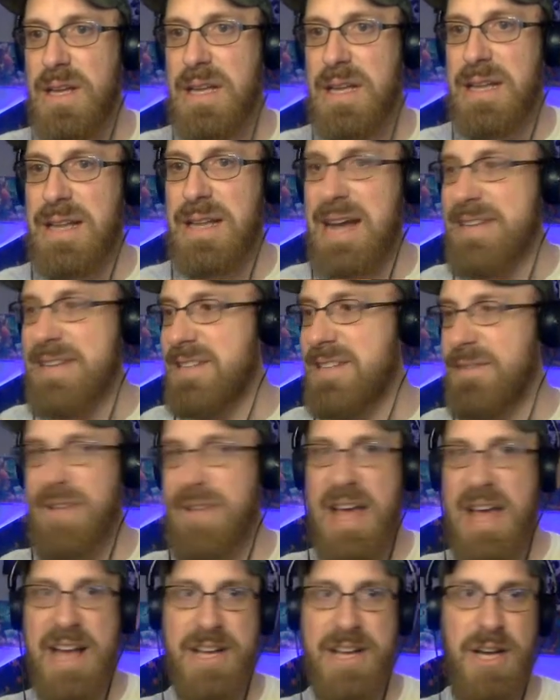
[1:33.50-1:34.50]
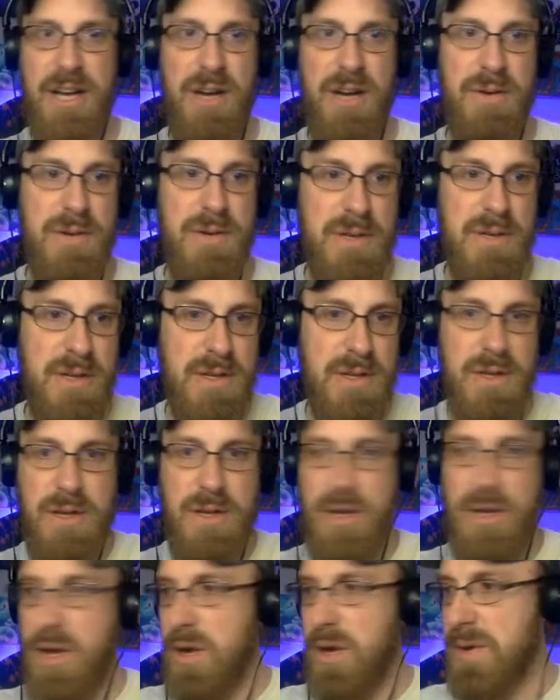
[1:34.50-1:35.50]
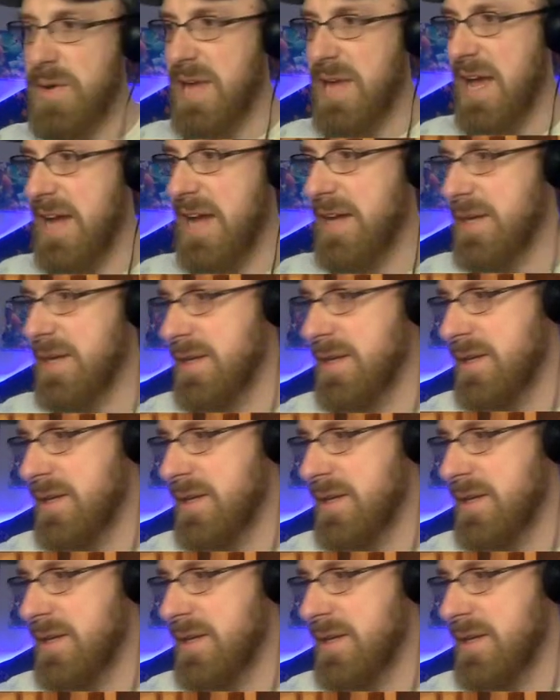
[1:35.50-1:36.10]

Lots of echo. Okay.